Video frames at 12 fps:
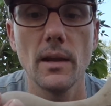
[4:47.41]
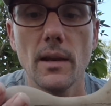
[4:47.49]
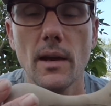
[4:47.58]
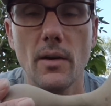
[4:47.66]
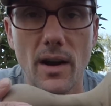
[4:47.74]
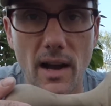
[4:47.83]

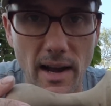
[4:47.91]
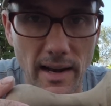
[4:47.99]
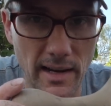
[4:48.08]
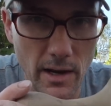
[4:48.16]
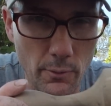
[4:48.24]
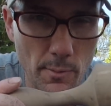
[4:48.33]
Now,
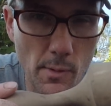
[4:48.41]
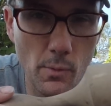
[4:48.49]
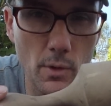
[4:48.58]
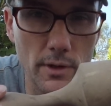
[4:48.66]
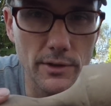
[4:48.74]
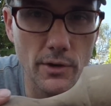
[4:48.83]
I can't remember
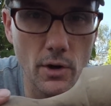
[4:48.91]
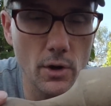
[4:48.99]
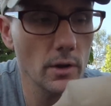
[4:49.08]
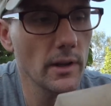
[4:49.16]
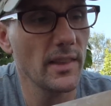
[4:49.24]
what it's called.